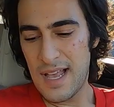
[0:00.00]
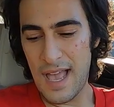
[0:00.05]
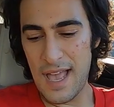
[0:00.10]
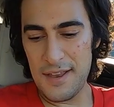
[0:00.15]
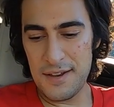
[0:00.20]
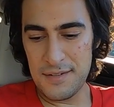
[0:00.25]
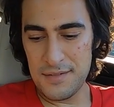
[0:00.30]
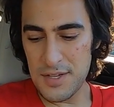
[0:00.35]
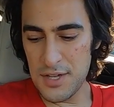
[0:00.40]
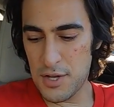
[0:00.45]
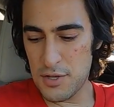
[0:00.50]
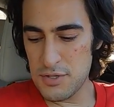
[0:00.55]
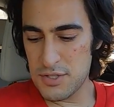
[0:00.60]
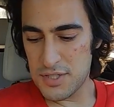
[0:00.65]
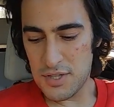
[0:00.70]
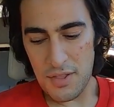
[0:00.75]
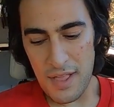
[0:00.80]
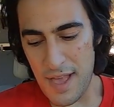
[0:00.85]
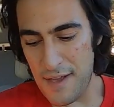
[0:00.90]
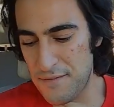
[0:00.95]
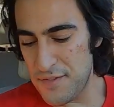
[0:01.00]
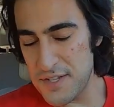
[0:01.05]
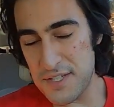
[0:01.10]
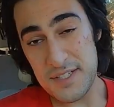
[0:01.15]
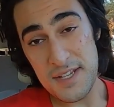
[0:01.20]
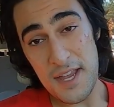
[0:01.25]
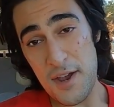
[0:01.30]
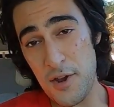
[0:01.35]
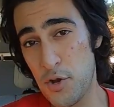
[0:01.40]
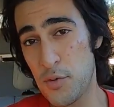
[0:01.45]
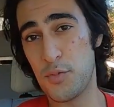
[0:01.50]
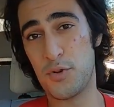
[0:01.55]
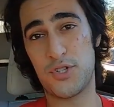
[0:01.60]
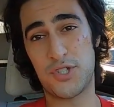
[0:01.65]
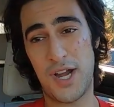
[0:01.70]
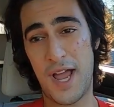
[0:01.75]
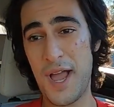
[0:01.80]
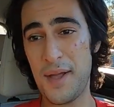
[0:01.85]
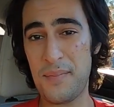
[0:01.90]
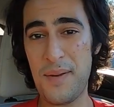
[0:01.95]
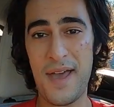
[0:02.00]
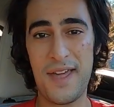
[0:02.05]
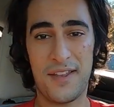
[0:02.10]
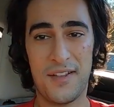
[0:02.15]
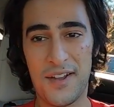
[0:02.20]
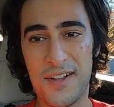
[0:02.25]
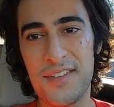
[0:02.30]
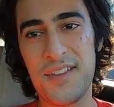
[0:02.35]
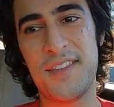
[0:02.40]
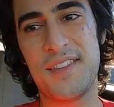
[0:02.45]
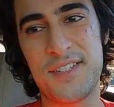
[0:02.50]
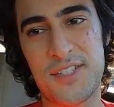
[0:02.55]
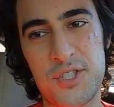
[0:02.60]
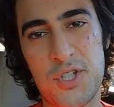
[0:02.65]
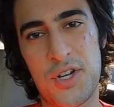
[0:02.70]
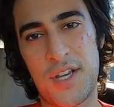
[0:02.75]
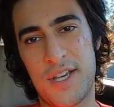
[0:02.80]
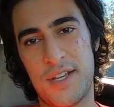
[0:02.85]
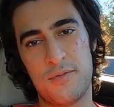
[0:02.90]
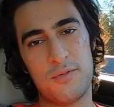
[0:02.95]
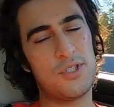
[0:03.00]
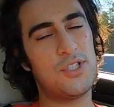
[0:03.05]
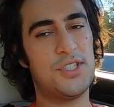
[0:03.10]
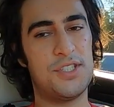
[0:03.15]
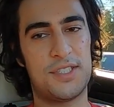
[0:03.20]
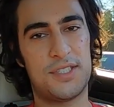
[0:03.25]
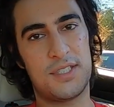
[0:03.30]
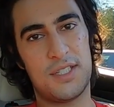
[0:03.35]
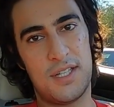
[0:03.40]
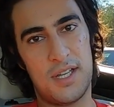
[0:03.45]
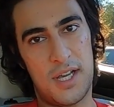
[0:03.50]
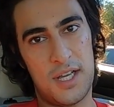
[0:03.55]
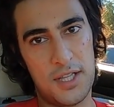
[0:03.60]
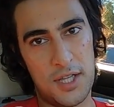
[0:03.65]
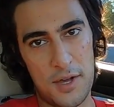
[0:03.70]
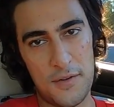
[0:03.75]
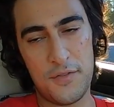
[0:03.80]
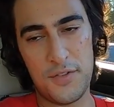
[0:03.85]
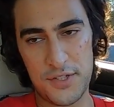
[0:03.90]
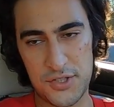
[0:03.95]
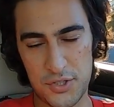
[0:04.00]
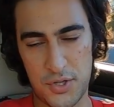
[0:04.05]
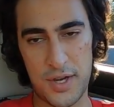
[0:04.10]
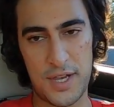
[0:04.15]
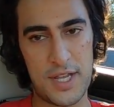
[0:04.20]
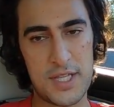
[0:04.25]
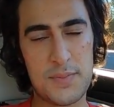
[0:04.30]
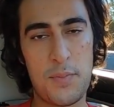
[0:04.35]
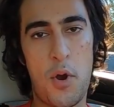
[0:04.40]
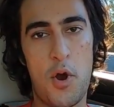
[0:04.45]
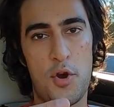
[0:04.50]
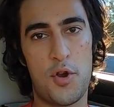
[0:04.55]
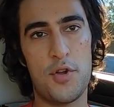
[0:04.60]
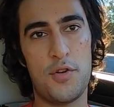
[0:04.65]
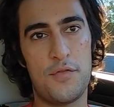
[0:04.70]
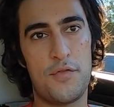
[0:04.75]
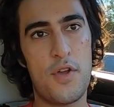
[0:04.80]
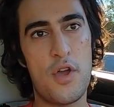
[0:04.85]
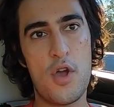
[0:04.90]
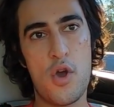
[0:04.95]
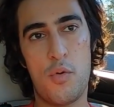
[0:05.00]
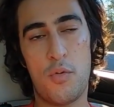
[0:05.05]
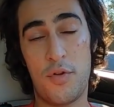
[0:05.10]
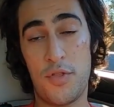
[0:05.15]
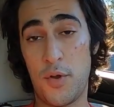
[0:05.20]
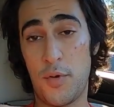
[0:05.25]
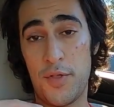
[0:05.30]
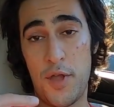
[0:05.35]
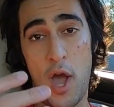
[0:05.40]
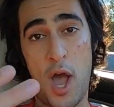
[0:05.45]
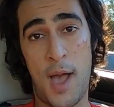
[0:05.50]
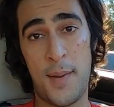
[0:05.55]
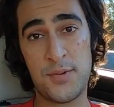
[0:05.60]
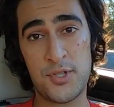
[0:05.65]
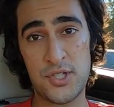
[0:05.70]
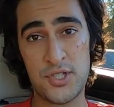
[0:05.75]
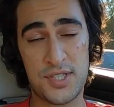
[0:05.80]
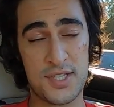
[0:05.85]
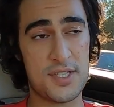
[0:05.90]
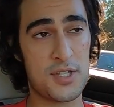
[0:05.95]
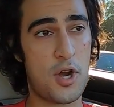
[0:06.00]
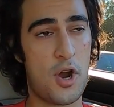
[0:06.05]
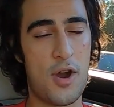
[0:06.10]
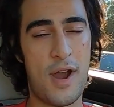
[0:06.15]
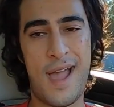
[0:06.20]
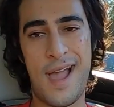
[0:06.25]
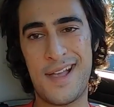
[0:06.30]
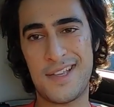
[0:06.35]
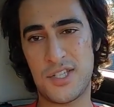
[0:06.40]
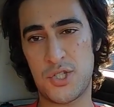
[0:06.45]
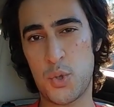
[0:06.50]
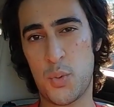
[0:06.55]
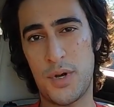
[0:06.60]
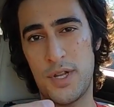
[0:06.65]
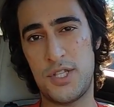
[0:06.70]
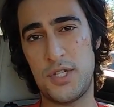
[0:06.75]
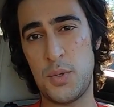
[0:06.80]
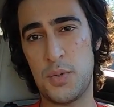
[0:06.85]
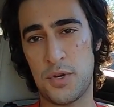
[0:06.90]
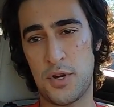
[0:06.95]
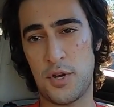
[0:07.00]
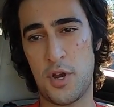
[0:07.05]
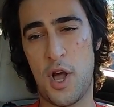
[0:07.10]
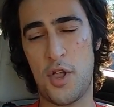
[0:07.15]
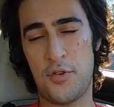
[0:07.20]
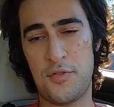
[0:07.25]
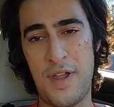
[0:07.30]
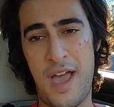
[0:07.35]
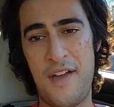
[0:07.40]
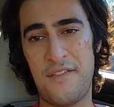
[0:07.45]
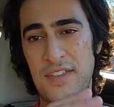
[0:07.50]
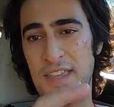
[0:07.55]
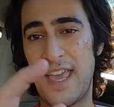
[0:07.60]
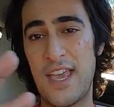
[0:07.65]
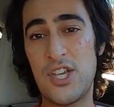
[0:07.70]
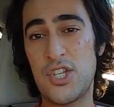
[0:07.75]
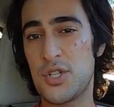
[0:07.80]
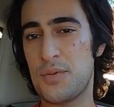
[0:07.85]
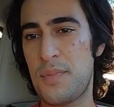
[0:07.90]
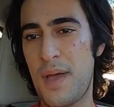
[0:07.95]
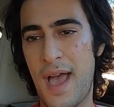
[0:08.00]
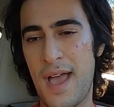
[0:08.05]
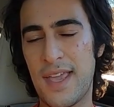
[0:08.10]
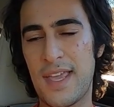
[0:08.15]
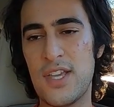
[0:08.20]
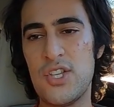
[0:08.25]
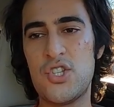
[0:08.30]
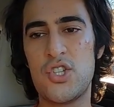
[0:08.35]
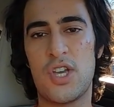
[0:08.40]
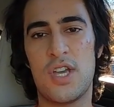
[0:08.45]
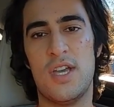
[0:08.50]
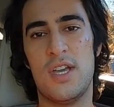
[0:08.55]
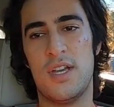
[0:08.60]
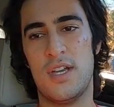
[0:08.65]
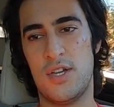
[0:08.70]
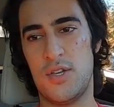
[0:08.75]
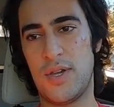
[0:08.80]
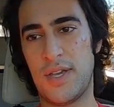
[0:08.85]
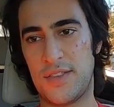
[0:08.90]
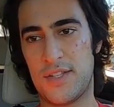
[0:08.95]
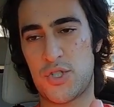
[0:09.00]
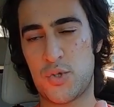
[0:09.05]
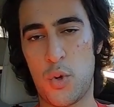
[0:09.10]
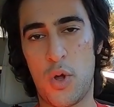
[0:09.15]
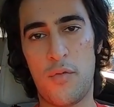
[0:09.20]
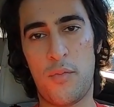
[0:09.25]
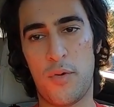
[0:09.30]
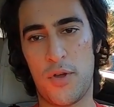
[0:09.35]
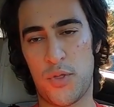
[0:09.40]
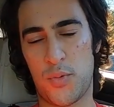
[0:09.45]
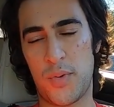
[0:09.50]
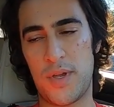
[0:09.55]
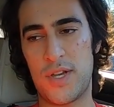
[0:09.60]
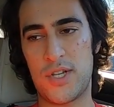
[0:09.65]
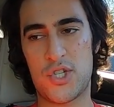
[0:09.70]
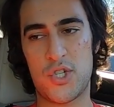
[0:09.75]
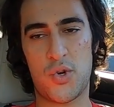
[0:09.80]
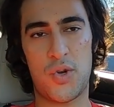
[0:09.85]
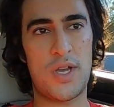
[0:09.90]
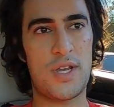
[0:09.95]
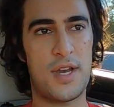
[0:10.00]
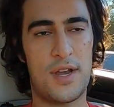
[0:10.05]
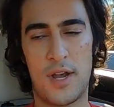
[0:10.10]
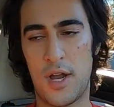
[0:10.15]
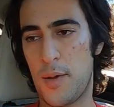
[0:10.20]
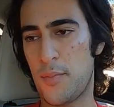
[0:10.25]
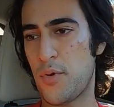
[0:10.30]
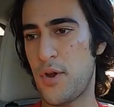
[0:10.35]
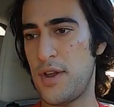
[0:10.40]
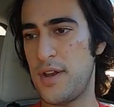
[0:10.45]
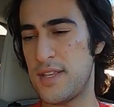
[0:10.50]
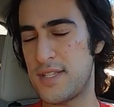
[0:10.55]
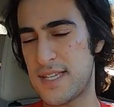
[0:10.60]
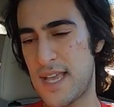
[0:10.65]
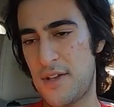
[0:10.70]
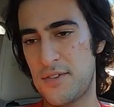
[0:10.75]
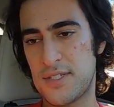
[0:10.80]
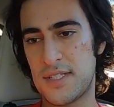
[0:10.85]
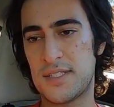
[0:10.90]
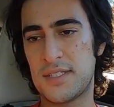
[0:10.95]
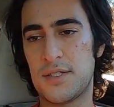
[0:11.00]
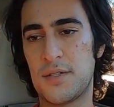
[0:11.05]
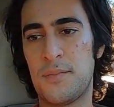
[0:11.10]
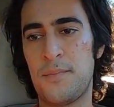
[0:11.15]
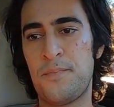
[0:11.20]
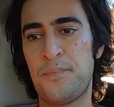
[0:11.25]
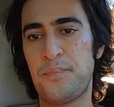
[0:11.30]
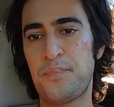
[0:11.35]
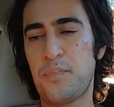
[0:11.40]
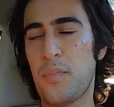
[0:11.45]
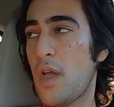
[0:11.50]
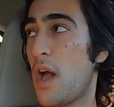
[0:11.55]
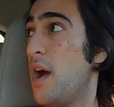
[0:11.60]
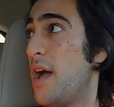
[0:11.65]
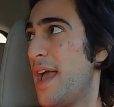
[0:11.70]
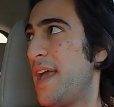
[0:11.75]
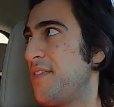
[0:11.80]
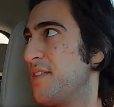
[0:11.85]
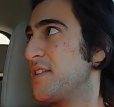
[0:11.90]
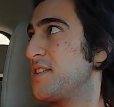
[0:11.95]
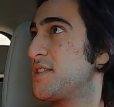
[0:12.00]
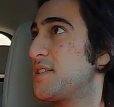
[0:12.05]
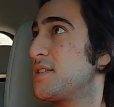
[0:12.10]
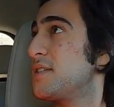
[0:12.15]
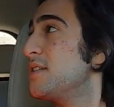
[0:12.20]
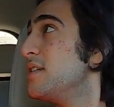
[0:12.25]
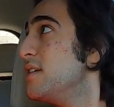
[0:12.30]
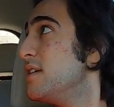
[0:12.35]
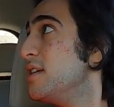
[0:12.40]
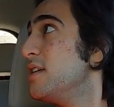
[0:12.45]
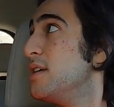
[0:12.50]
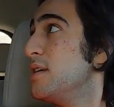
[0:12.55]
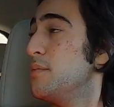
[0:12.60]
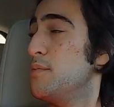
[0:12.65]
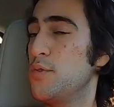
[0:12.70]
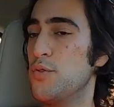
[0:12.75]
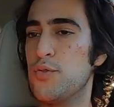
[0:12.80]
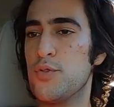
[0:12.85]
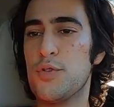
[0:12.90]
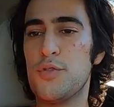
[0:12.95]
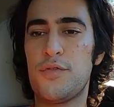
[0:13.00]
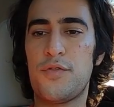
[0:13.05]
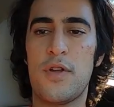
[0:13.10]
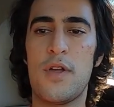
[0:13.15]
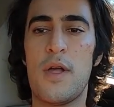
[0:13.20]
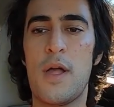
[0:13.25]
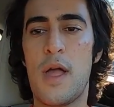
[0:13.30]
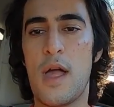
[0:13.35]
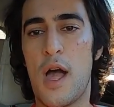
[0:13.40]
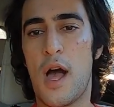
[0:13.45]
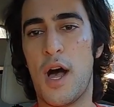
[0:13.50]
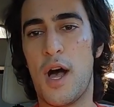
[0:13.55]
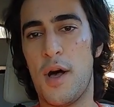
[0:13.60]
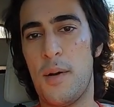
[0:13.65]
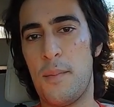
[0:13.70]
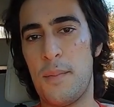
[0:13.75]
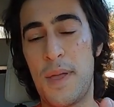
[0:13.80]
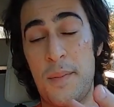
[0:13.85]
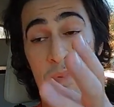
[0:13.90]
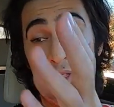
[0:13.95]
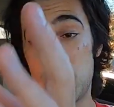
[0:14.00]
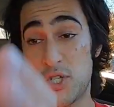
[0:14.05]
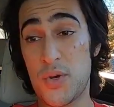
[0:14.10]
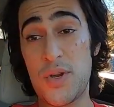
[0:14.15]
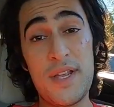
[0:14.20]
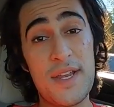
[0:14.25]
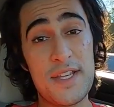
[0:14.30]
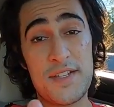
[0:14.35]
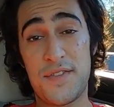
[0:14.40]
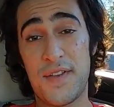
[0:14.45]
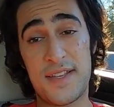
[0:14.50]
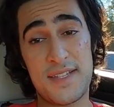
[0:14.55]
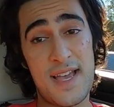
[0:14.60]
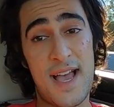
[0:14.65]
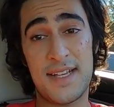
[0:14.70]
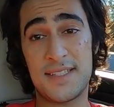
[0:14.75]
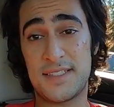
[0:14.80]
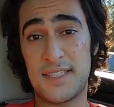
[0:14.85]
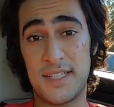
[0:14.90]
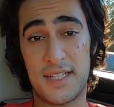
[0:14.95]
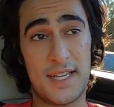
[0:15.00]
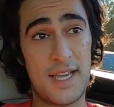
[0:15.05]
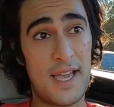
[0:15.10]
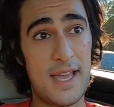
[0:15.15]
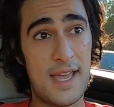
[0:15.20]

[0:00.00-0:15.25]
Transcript: And, you know, you still have this terrible trackpad. Luckily, the screen, which is a lovely screen, it's part of one of the only options this car has, a $2,200 navigation package. You get this 12.3-inch screen and an upgraded sound system and this moonroof. Yeah, the screen is fantastic.